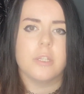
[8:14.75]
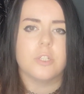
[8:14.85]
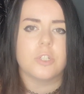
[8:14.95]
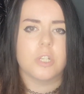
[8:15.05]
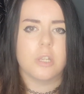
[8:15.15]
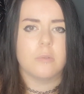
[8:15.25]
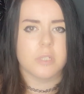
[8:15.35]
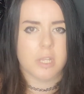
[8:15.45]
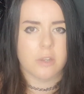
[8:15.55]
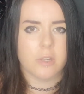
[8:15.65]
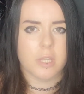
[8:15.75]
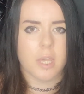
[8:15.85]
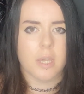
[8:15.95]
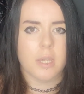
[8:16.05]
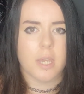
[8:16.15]
she was hearing
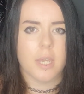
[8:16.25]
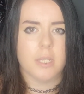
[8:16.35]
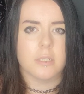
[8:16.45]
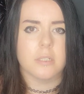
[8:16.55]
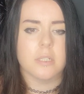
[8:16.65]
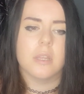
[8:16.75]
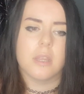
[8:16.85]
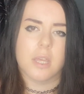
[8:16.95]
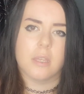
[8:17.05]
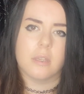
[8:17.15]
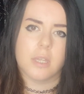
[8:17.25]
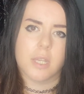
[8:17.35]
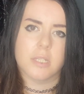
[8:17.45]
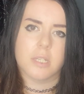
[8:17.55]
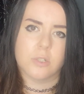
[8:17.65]
that and then
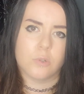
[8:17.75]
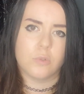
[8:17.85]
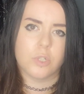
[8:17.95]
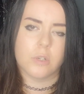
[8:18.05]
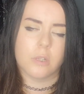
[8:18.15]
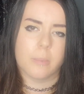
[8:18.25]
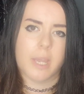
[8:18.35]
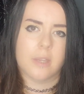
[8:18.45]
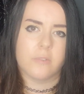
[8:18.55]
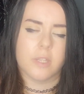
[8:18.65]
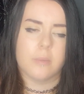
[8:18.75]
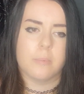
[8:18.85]
getting tortured on the back of it.